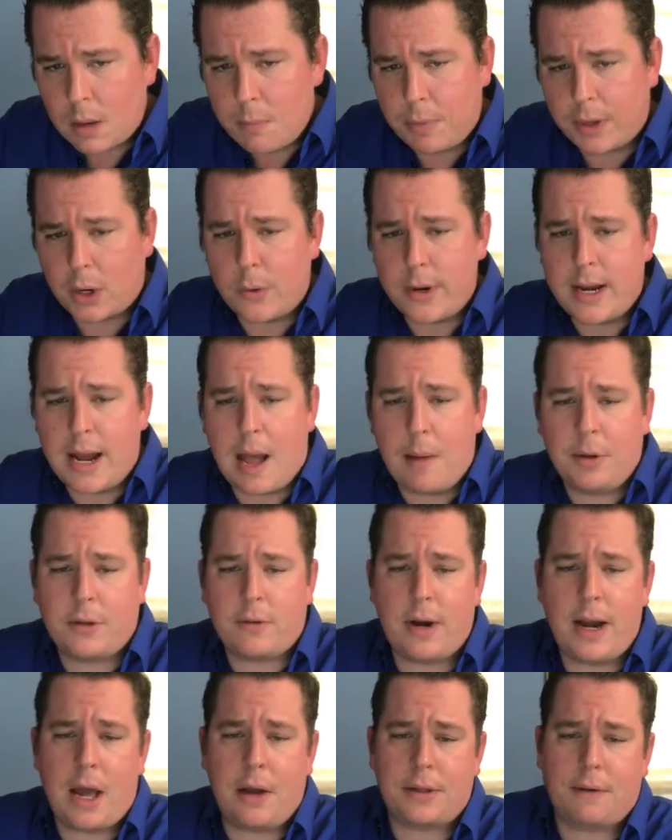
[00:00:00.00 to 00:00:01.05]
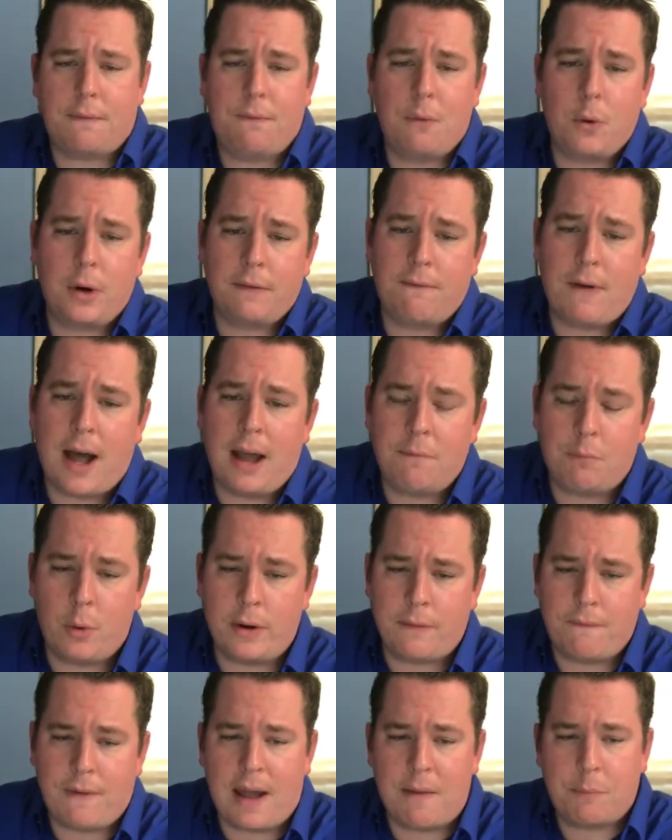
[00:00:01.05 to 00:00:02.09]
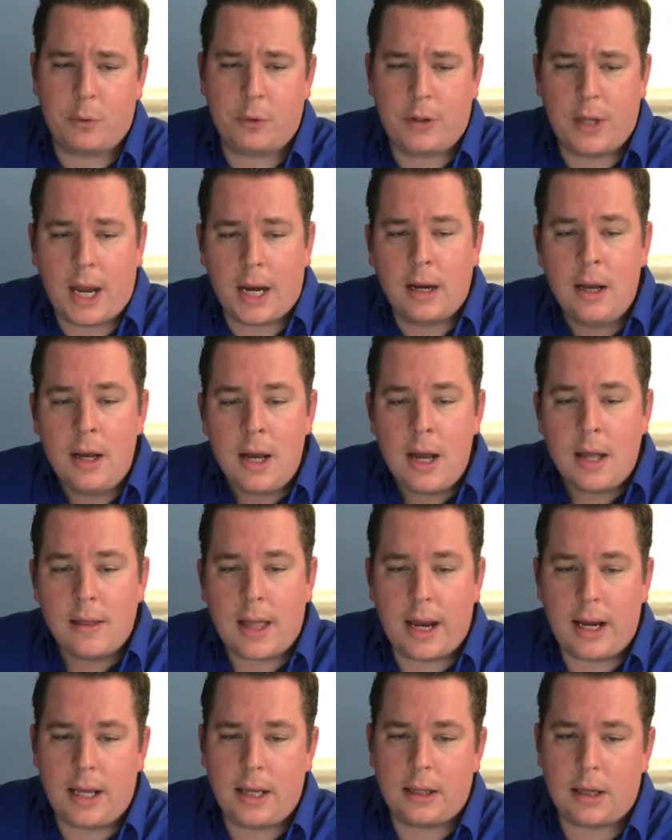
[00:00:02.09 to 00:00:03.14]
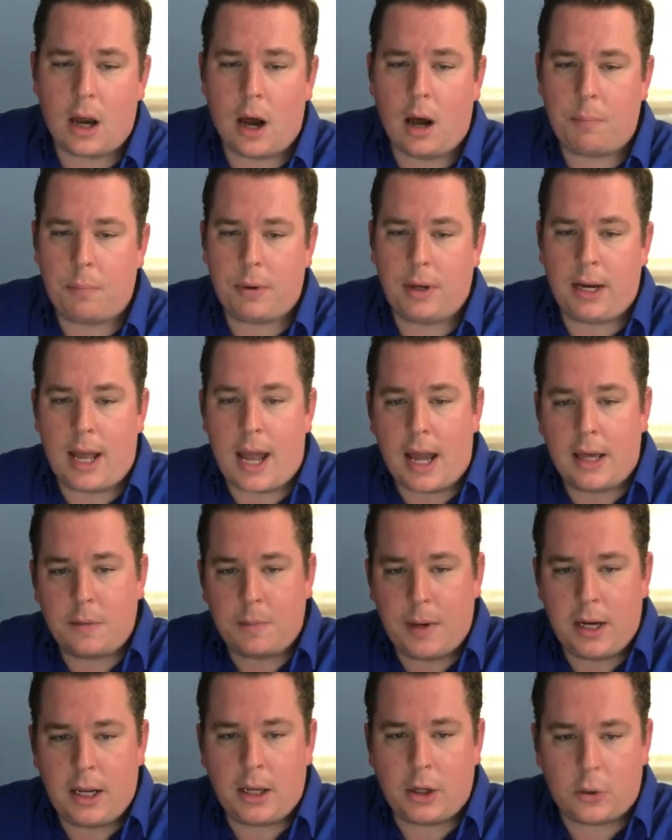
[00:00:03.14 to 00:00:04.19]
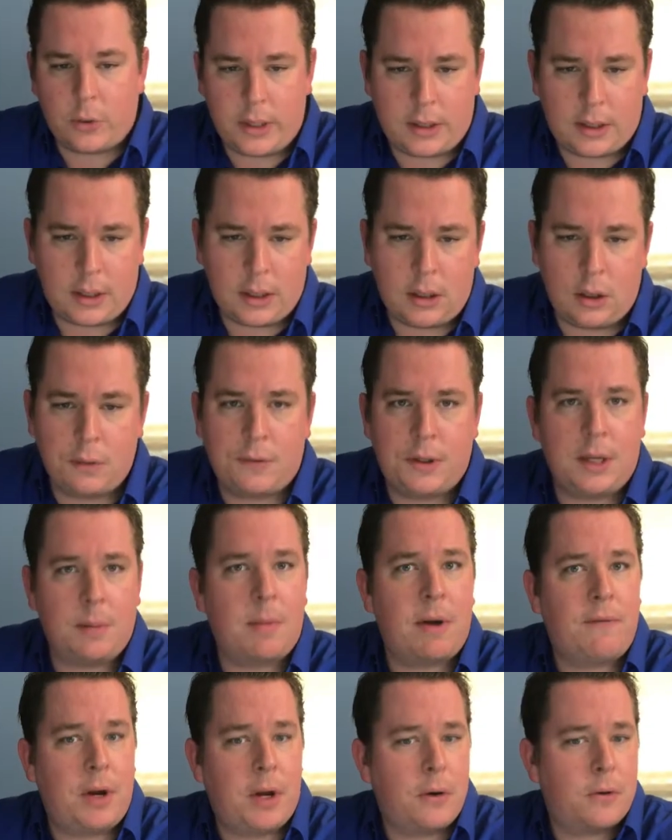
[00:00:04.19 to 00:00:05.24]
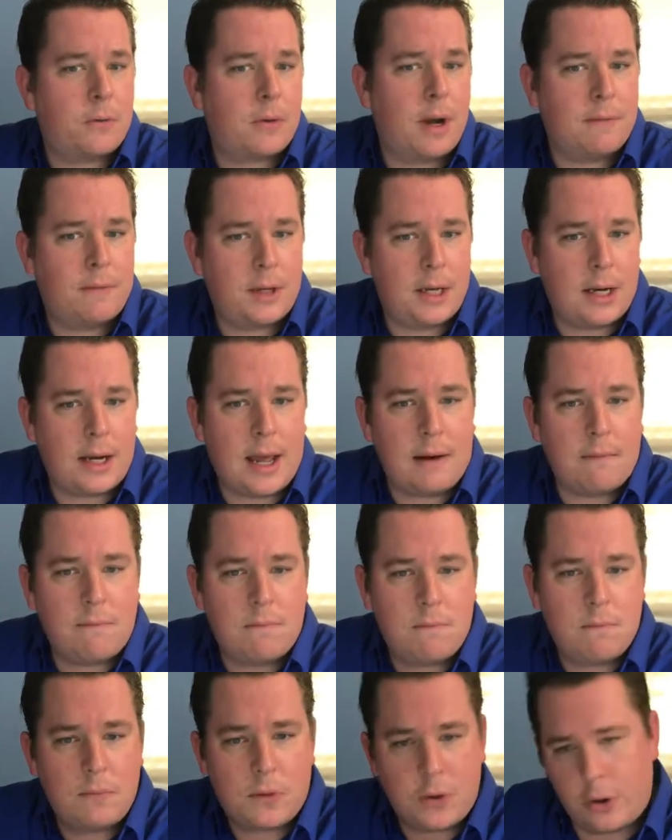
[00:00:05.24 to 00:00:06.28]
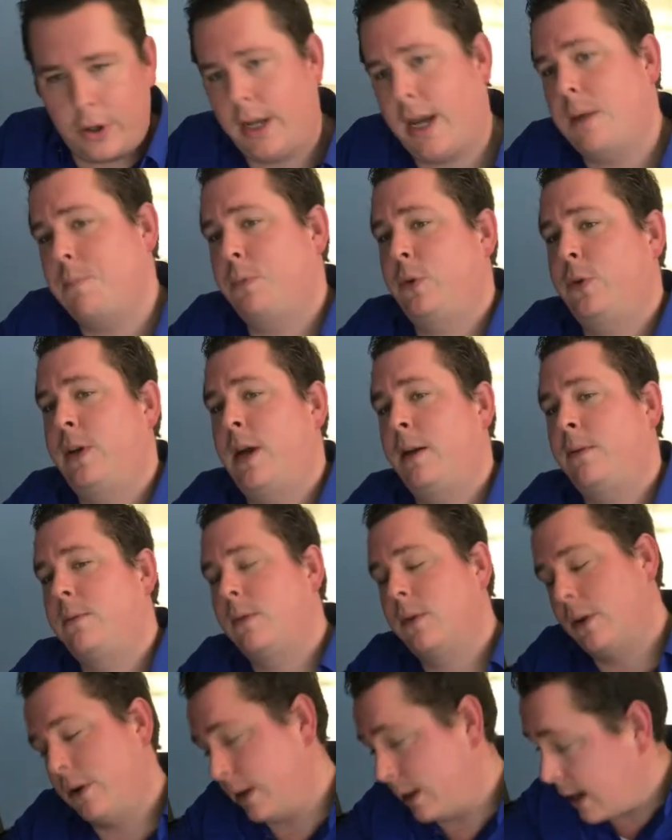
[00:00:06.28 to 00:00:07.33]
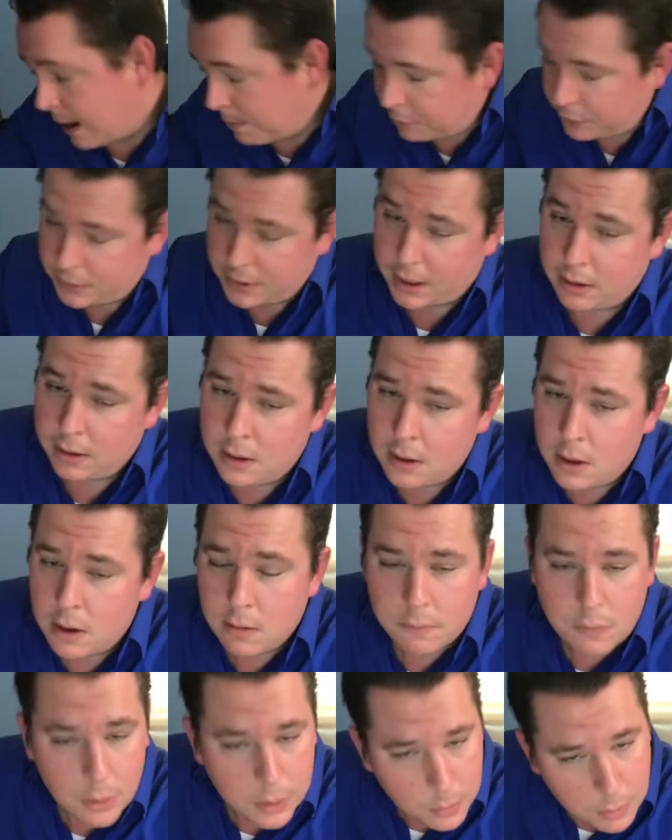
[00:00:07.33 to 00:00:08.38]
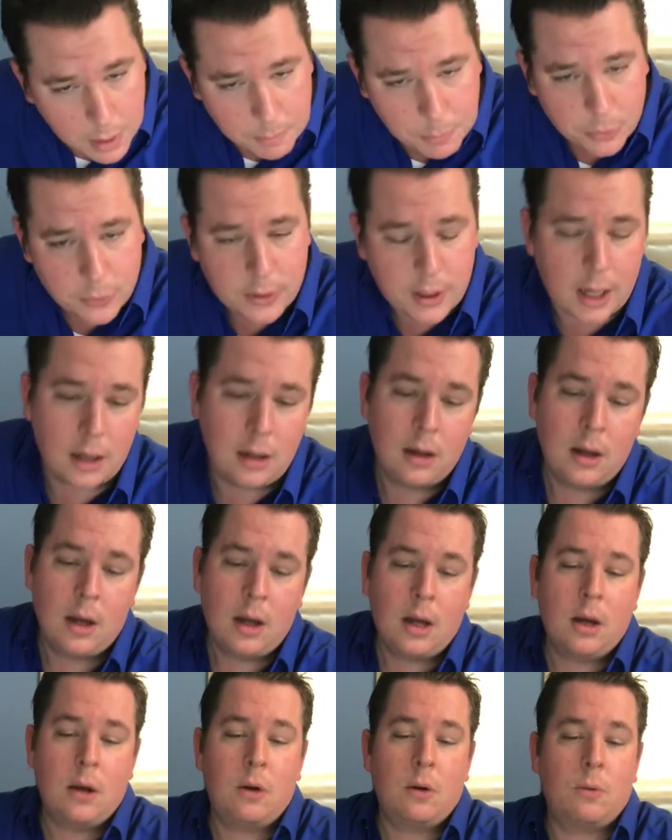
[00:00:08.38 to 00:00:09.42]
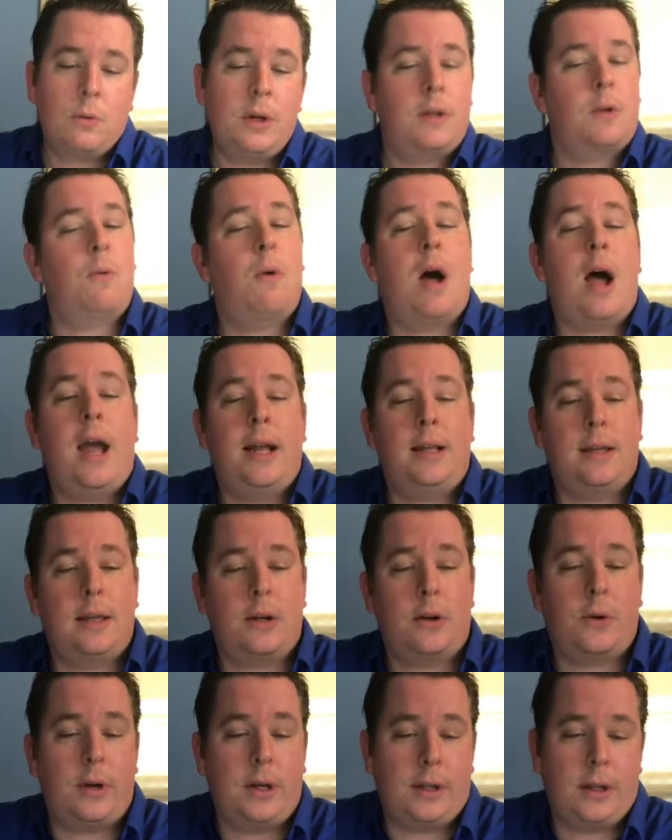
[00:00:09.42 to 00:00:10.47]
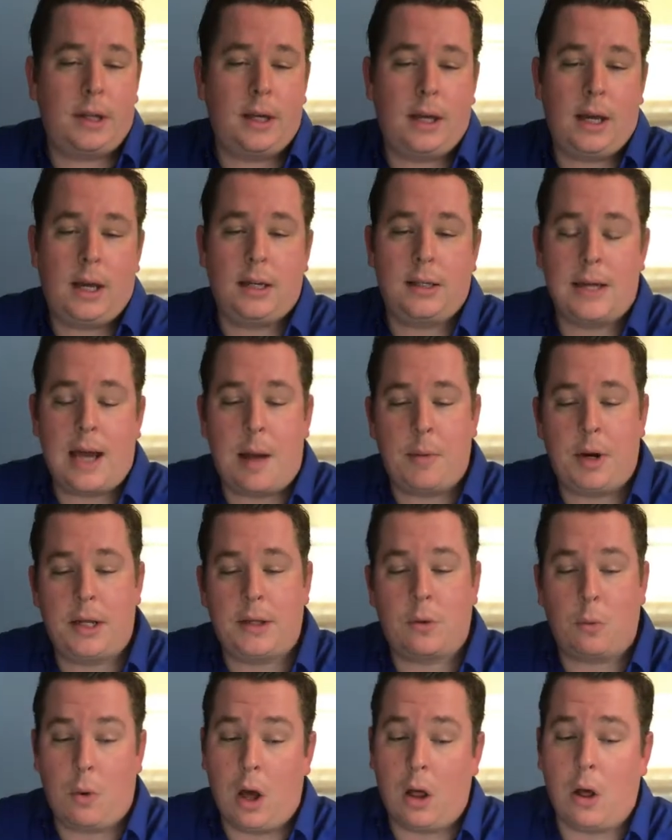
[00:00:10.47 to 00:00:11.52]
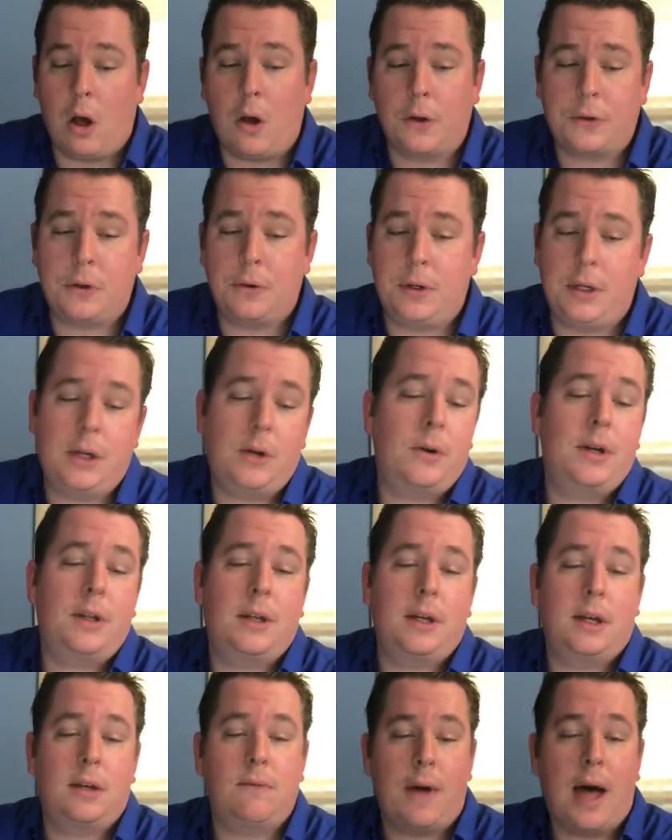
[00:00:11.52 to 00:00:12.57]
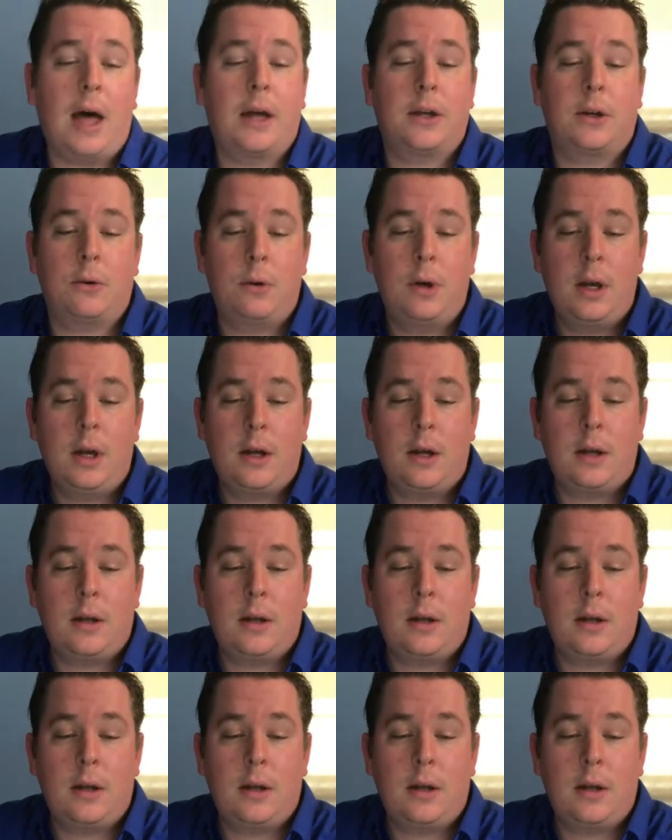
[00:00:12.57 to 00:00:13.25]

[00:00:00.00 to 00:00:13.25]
Bitcoin dominance right now is at forty-five point five percent. That is up. It has been increasing. You've seen my videos where I've seen it at thirty-eight percent. thirty-nine percent, forty-one percent. Reason why it's increasing in dominance while also decreasing in value